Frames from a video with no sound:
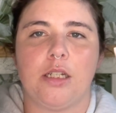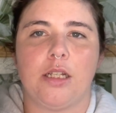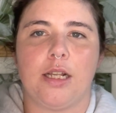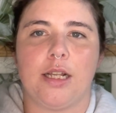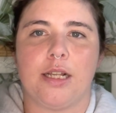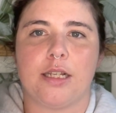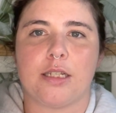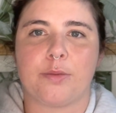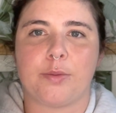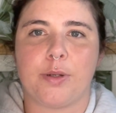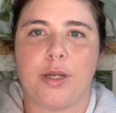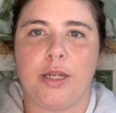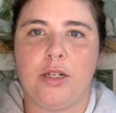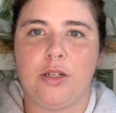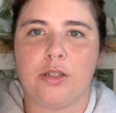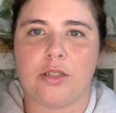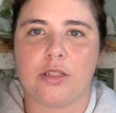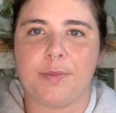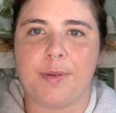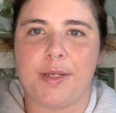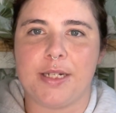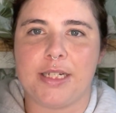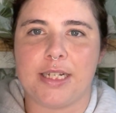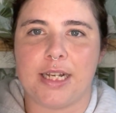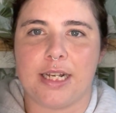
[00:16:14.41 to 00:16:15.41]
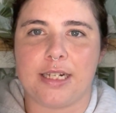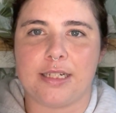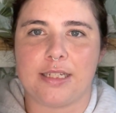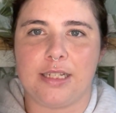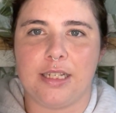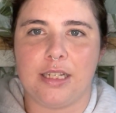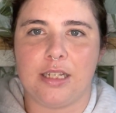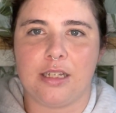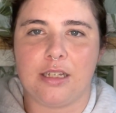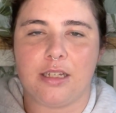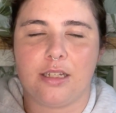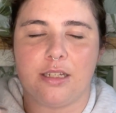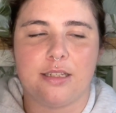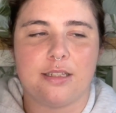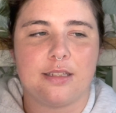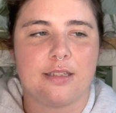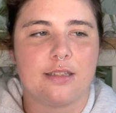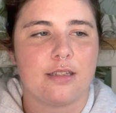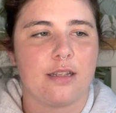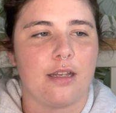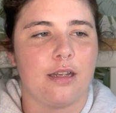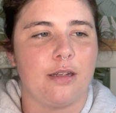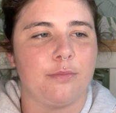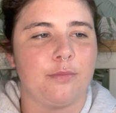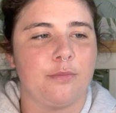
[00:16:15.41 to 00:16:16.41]
That's why it looks a bit tatty, because
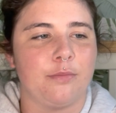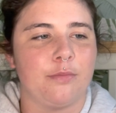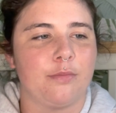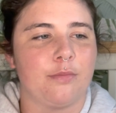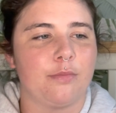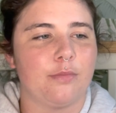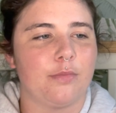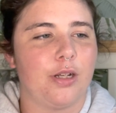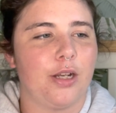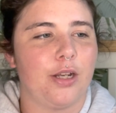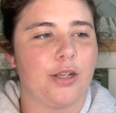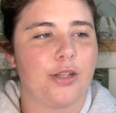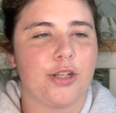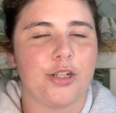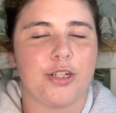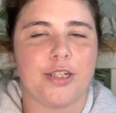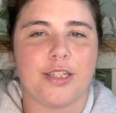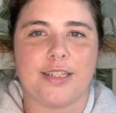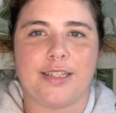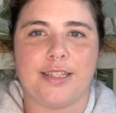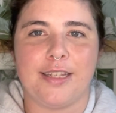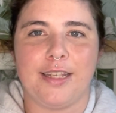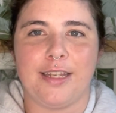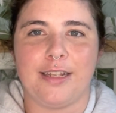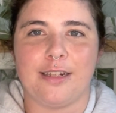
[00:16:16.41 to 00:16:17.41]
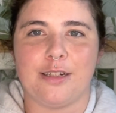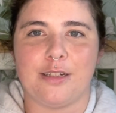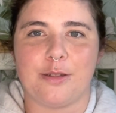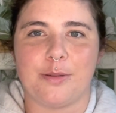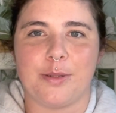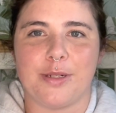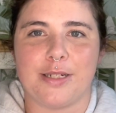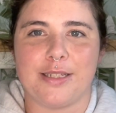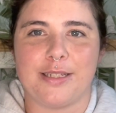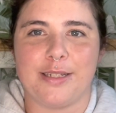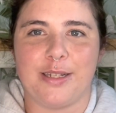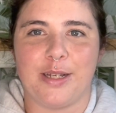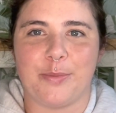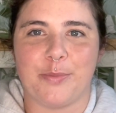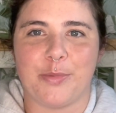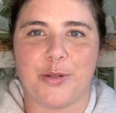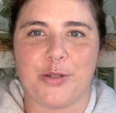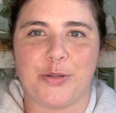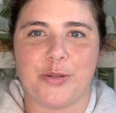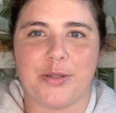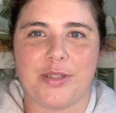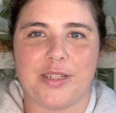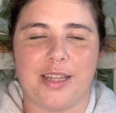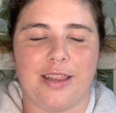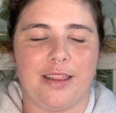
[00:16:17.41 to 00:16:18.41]
I couldn't see into it to see how much
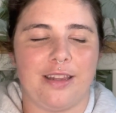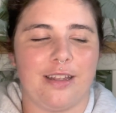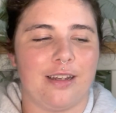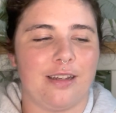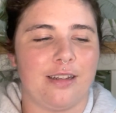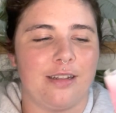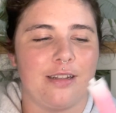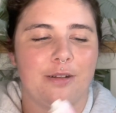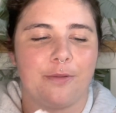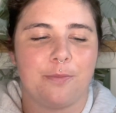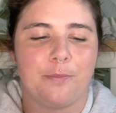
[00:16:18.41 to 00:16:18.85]
was in there.